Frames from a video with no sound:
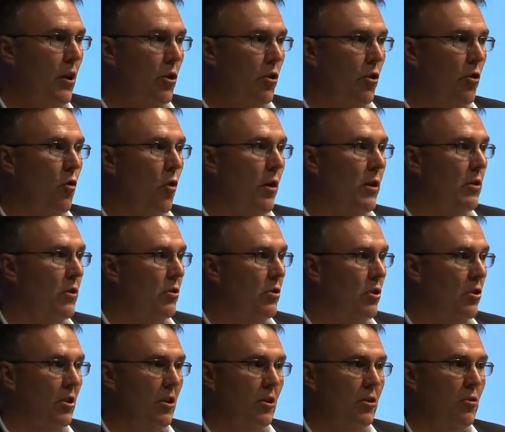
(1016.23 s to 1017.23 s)
You're going to
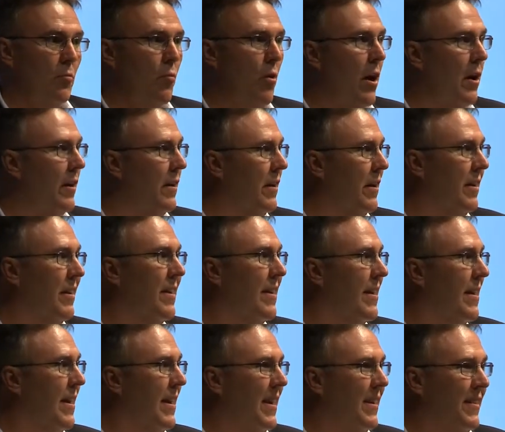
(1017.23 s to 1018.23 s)
see us probably
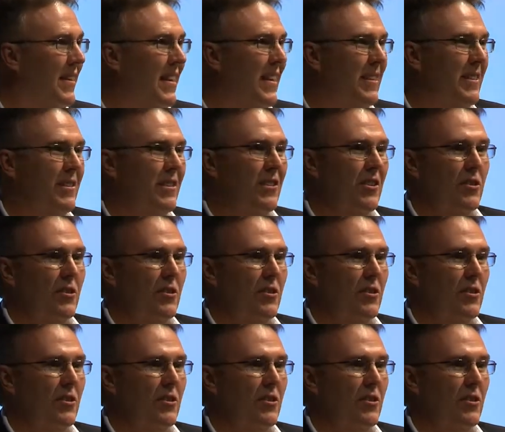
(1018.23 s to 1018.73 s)
in the next